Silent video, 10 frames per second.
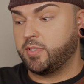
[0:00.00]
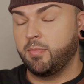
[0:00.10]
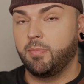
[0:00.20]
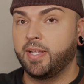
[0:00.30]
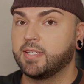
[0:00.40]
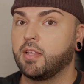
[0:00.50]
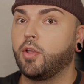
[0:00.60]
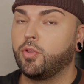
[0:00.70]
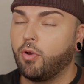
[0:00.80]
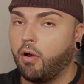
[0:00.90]
to me because,
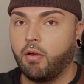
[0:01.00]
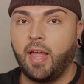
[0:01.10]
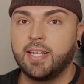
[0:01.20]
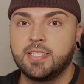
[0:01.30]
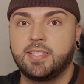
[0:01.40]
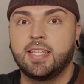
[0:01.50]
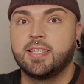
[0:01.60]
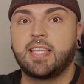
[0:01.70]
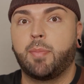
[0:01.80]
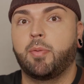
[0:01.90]
y'all, I just get
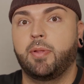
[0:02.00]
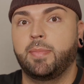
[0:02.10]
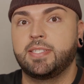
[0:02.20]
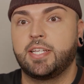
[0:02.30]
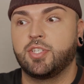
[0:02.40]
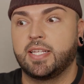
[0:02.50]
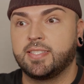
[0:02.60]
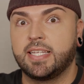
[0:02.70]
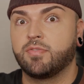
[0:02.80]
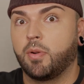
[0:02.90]
this hyperpigmentation that
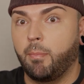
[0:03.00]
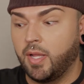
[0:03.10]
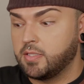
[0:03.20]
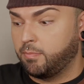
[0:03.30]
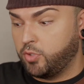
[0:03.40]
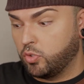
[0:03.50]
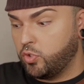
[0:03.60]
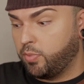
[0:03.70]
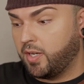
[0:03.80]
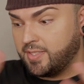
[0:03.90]
stays for months. Those
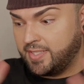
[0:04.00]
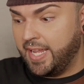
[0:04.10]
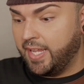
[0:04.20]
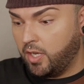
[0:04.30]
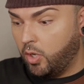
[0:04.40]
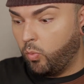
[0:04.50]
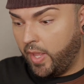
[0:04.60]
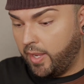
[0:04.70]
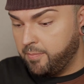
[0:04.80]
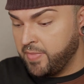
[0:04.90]
two products take it
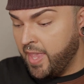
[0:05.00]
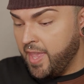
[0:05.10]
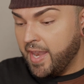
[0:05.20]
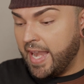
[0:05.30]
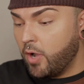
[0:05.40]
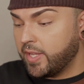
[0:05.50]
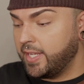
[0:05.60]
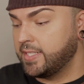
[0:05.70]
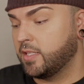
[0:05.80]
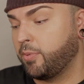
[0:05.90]
away. Now,
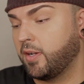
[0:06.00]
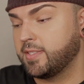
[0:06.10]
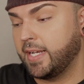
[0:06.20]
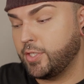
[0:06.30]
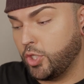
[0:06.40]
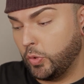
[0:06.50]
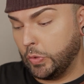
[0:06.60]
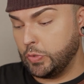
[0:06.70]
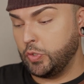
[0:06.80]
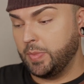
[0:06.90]
getting into the products that I don't
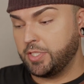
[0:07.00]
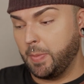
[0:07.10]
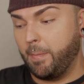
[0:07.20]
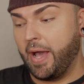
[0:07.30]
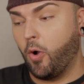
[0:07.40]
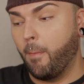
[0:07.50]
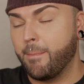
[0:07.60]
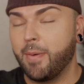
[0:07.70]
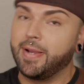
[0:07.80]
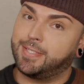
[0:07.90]
know too much
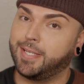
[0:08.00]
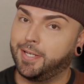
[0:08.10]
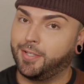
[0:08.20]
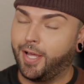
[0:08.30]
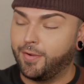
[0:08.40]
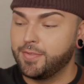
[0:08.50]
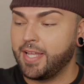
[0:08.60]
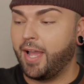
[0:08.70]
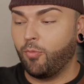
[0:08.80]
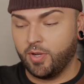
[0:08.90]
about, but my skin loves,
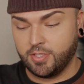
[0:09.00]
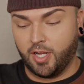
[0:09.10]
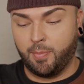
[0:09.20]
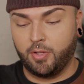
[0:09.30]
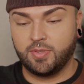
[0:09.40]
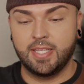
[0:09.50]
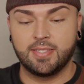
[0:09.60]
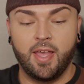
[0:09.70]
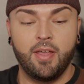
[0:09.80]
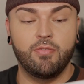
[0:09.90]
I want to talk about
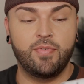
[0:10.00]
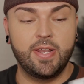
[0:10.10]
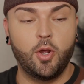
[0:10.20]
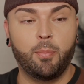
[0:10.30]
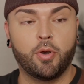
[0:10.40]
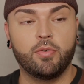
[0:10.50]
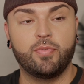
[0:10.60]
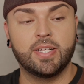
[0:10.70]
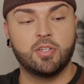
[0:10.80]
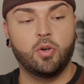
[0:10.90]
this
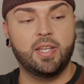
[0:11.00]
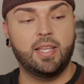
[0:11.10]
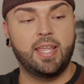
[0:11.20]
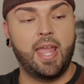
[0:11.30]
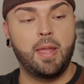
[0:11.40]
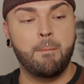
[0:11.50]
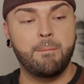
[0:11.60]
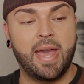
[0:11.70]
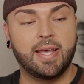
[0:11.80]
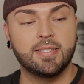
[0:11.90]
Vinoperfect Caudalie
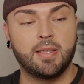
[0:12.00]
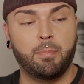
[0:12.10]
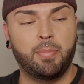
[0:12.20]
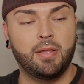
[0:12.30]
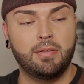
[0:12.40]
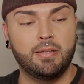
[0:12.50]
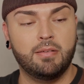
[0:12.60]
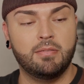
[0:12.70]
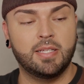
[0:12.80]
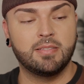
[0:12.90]
Mask
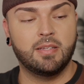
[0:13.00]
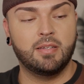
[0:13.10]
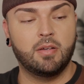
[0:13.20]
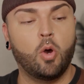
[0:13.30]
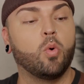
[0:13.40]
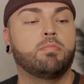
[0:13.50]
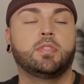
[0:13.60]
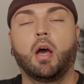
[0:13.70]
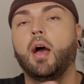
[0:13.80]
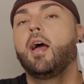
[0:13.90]
Peeling. It's a, oh,
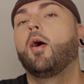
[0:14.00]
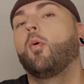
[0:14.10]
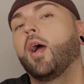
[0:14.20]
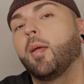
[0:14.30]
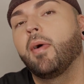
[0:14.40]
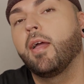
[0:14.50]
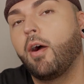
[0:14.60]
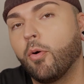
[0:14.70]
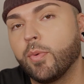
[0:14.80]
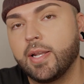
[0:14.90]
duh. Why am I
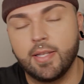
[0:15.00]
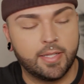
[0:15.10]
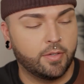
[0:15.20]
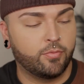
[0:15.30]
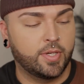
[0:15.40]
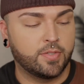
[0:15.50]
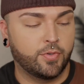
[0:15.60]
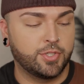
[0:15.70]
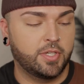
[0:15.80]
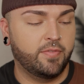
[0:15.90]
all reading like the French
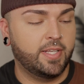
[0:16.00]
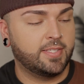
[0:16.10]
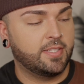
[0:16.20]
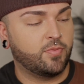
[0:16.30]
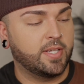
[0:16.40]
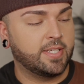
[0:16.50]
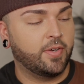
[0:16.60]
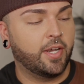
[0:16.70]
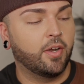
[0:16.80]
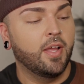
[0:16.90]
version of it? It says right
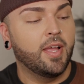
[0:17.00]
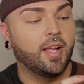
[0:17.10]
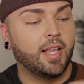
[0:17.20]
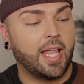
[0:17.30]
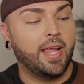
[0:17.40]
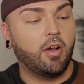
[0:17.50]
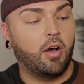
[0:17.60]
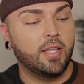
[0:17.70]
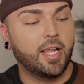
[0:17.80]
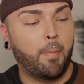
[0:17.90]
down here,
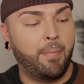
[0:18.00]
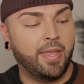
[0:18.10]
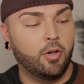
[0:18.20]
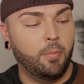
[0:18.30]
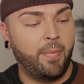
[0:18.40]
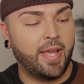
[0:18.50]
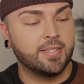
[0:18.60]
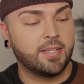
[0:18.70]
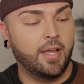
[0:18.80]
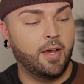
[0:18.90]
Glycolic Peel
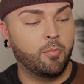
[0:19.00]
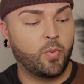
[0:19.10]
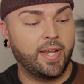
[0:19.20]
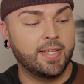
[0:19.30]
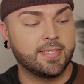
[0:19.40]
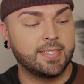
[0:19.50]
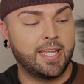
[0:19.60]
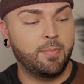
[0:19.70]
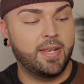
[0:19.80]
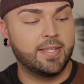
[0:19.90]
Mask, um, Radiance in
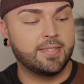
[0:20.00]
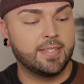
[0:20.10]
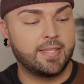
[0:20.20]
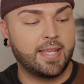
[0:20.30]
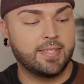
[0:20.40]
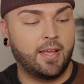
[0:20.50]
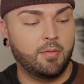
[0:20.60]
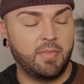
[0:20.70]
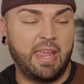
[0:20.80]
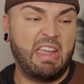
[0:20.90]
ten minutes. This has
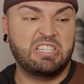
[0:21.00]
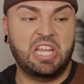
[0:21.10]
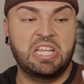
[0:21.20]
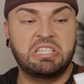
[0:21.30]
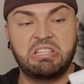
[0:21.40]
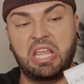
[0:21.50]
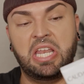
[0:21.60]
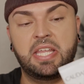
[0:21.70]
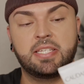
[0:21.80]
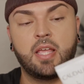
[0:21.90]
um, A H As
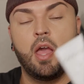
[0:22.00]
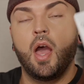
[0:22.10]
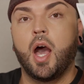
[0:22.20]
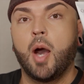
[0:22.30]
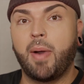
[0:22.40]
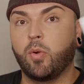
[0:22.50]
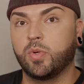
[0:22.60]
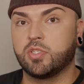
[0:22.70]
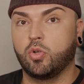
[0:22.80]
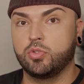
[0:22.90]
in it. Um, I
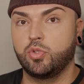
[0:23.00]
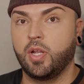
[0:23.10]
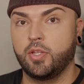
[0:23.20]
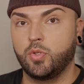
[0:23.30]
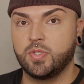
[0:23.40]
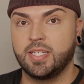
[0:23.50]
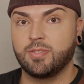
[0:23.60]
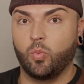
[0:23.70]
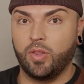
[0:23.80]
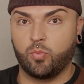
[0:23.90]
was told do not use
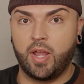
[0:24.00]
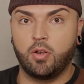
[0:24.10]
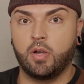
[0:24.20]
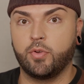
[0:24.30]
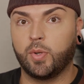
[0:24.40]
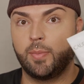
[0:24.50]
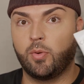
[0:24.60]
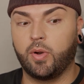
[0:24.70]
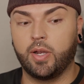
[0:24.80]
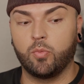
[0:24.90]
this with retinol if you're going to be
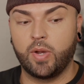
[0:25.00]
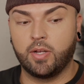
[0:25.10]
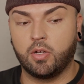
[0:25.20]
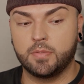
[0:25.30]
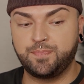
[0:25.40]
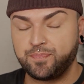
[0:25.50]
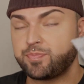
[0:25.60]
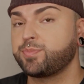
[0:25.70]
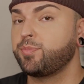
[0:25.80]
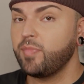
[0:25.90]
wearing retinol.
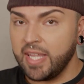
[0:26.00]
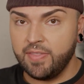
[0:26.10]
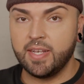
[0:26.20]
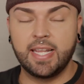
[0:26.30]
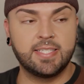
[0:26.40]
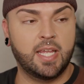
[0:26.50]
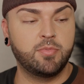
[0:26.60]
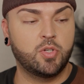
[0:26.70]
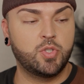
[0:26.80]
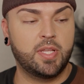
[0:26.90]
In the nighttime,
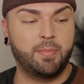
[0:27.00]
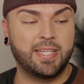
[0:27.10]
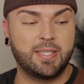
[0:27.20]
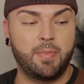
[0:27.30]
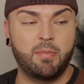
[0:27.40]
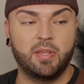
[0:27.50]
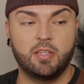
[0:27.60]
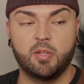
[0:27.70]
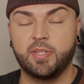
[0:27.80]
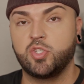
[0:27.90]
don't do that because it may be a
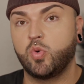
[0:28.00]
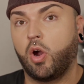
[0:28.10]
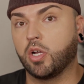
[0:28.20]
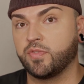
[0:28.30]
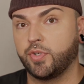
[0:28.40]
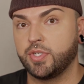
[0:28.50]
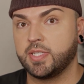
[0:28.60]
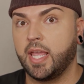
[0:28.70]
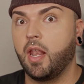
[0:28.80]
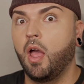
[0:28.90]
little bit too harsh for your
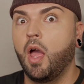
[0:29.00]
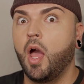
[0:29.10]
skin.